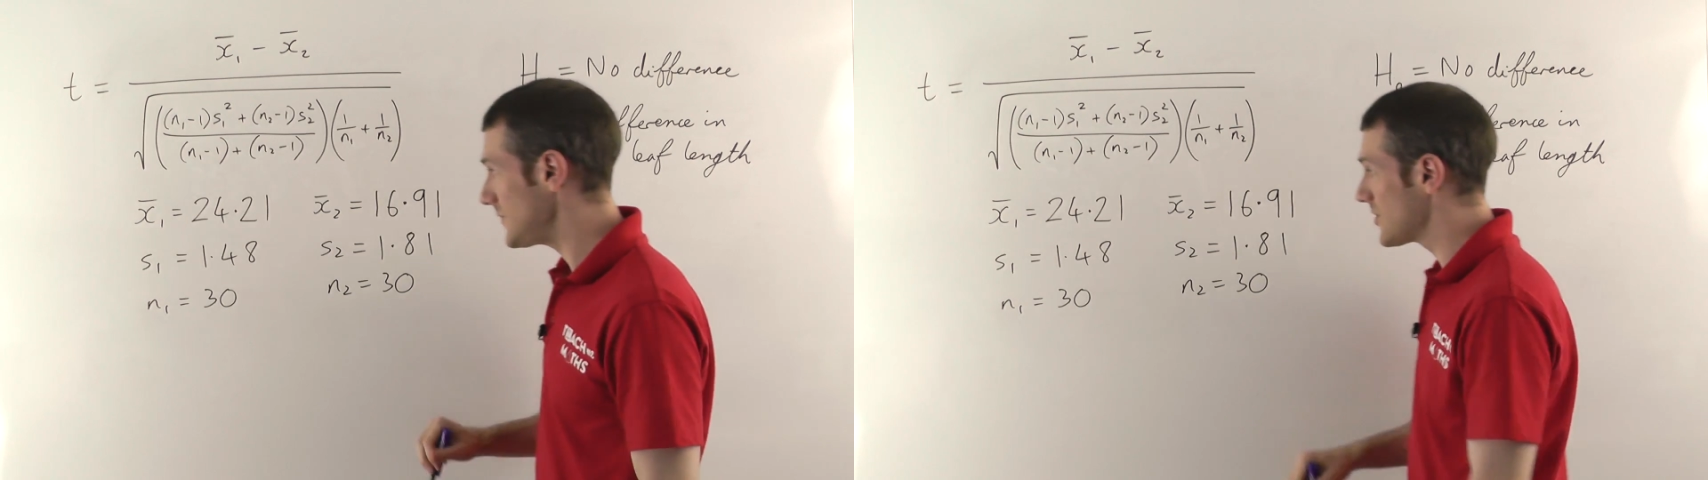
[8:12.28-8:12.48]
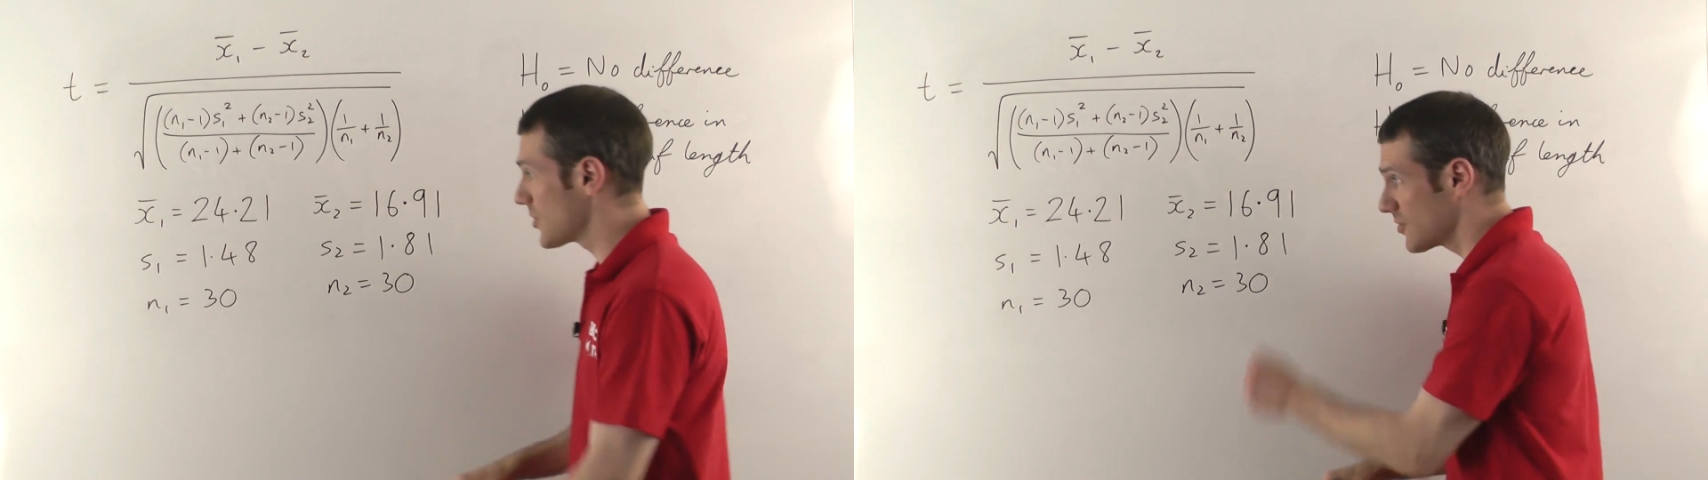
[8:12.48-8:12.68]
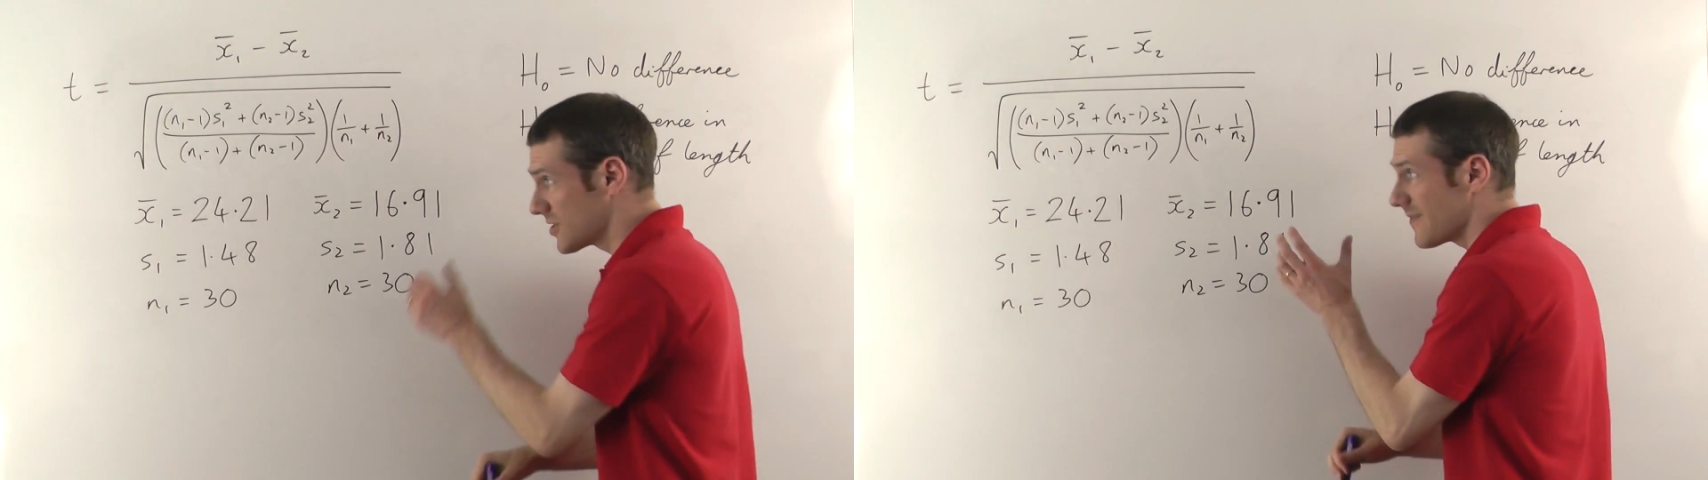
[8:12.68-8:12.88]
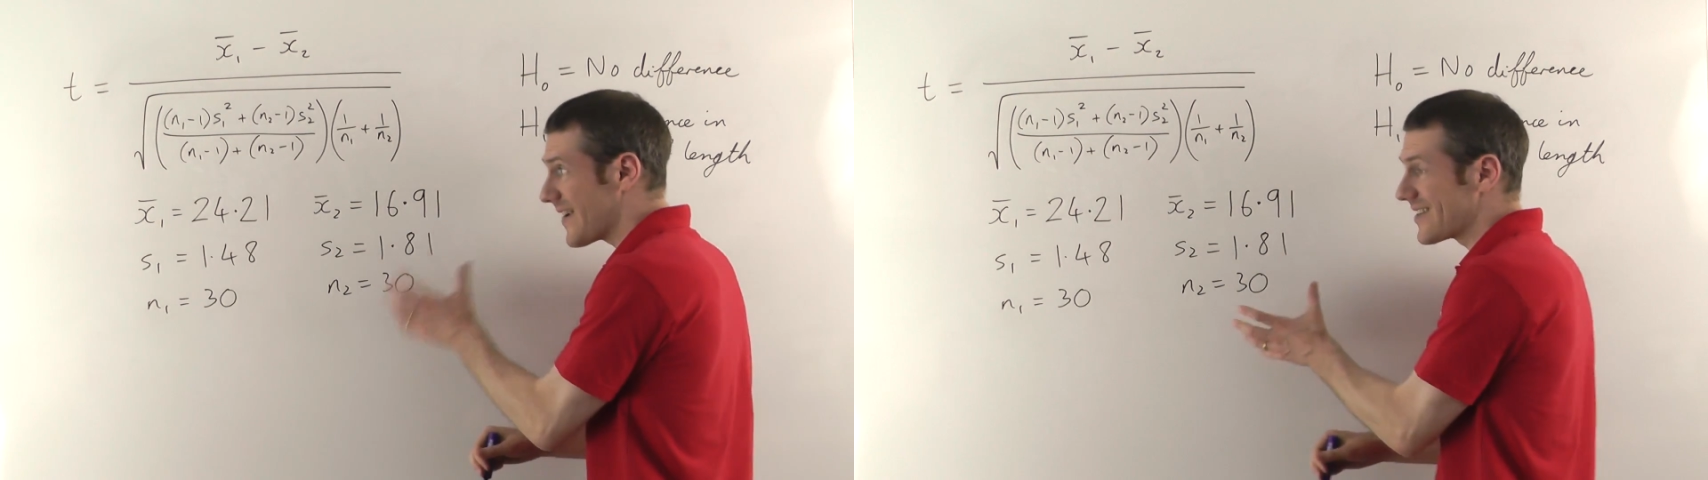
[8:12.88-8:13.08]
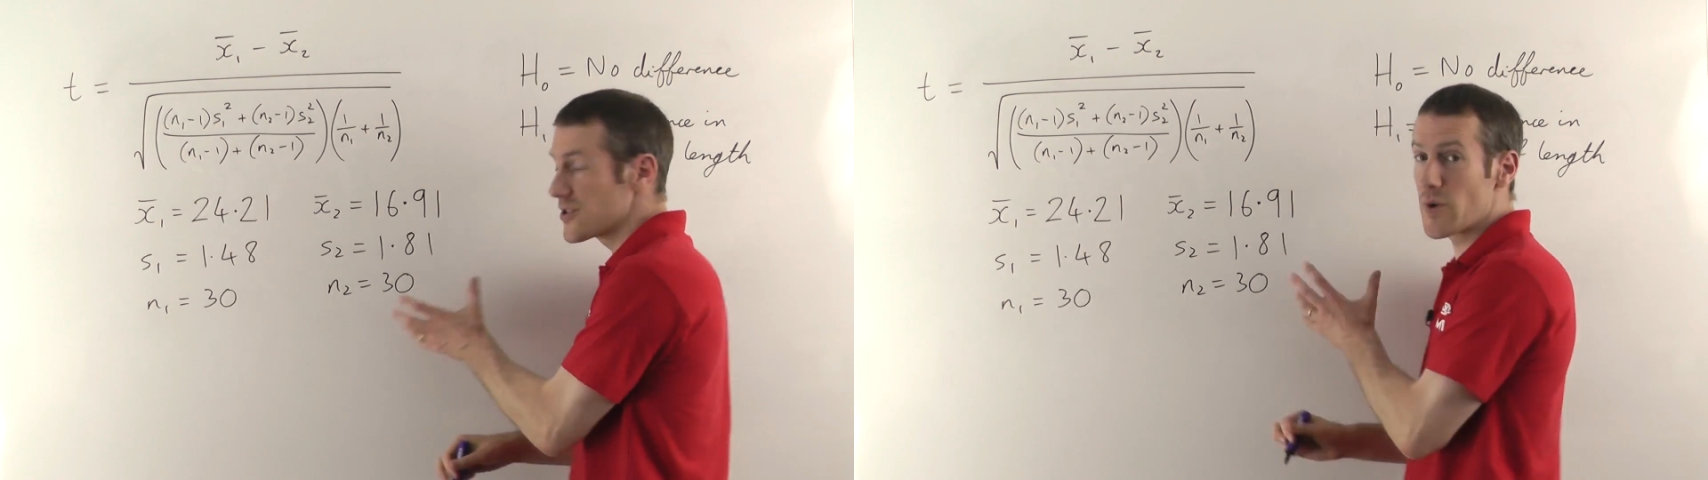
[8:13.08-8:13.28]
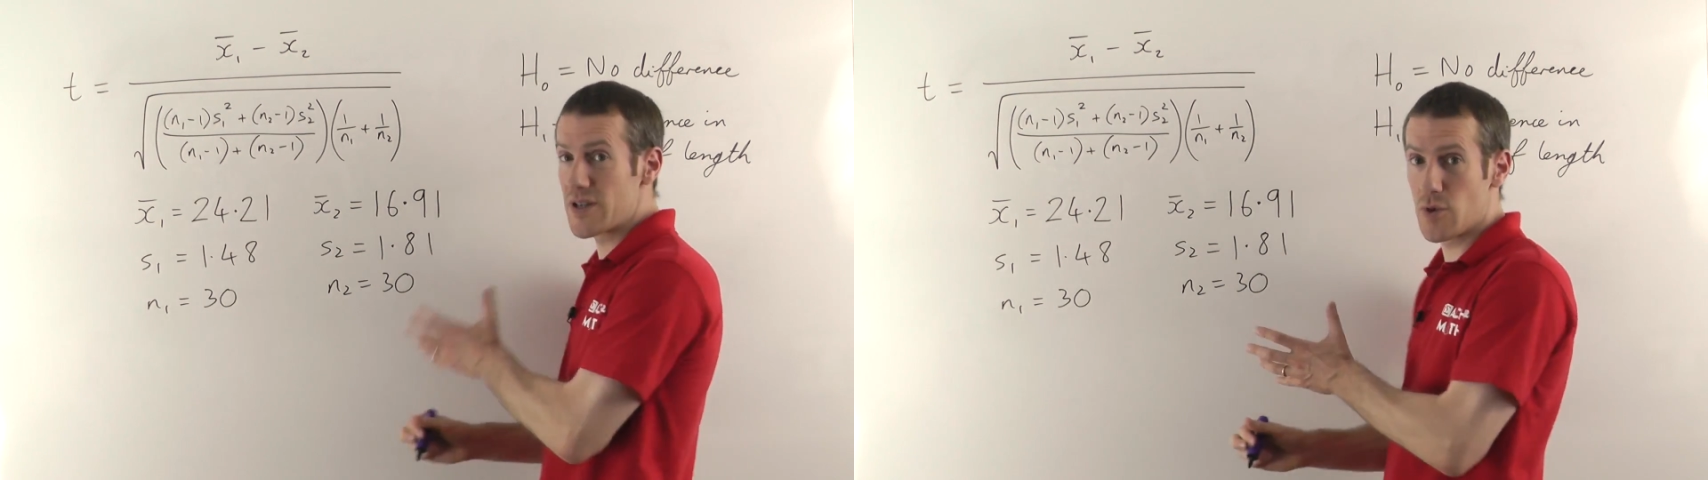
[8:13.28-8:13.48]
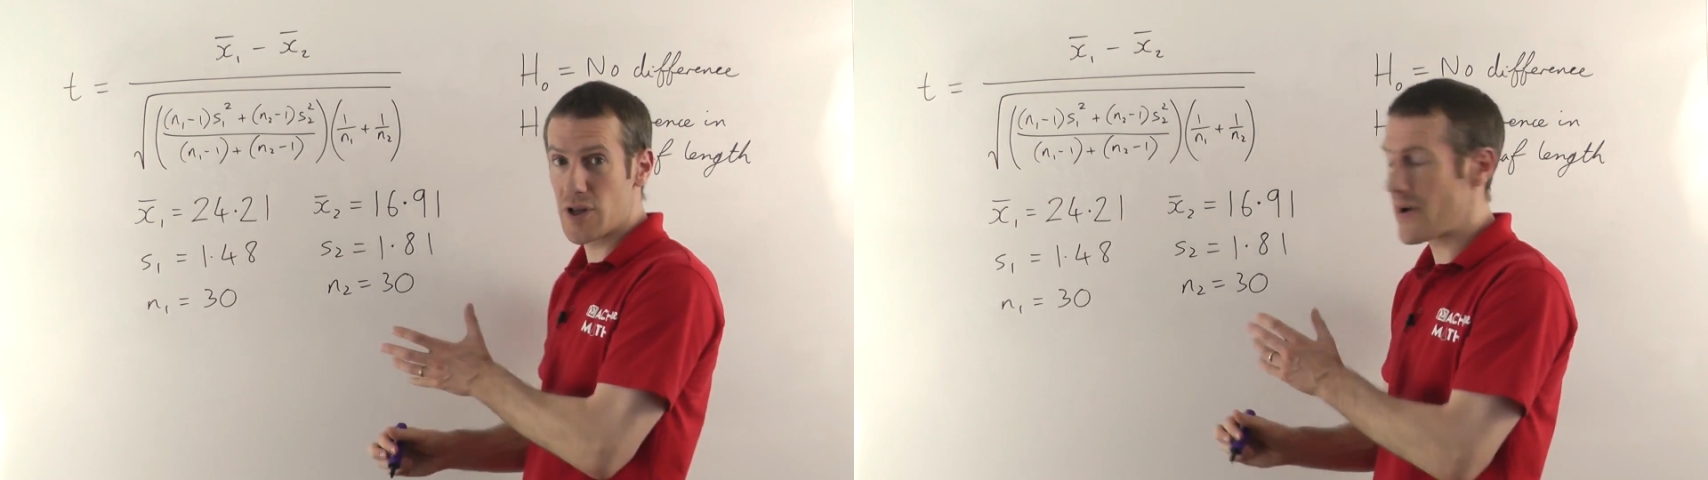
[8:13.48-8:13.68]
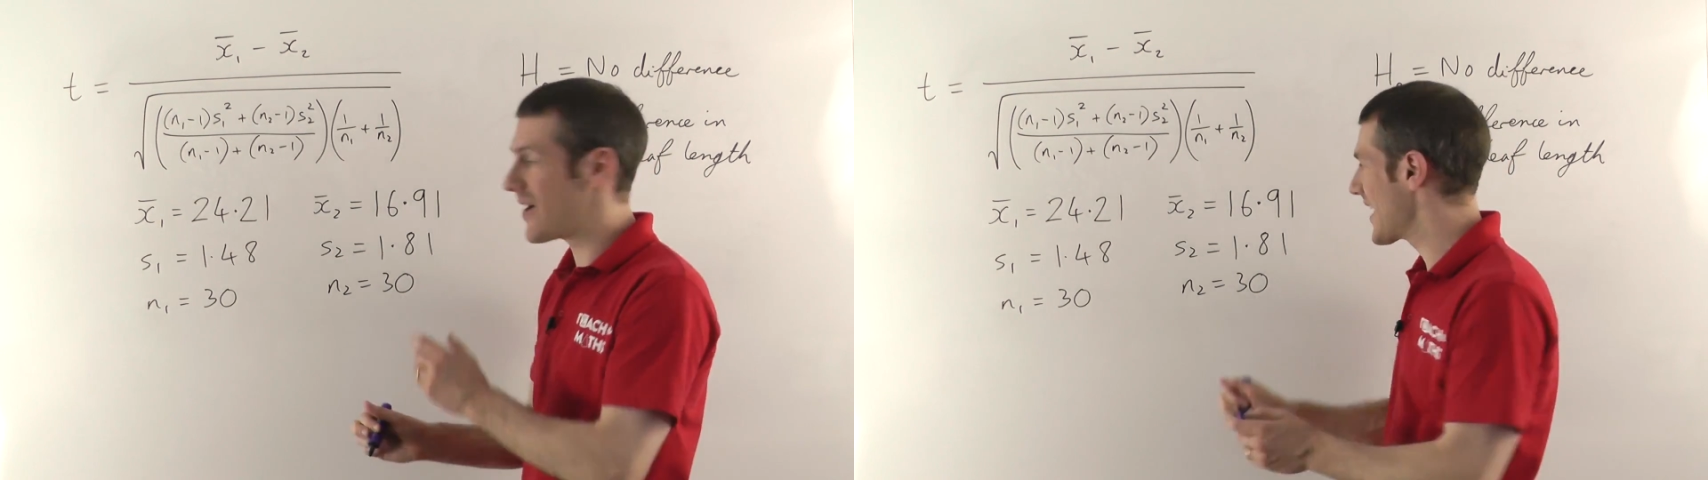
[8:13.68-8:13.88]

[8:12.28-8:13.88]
So those are the values when you work them out.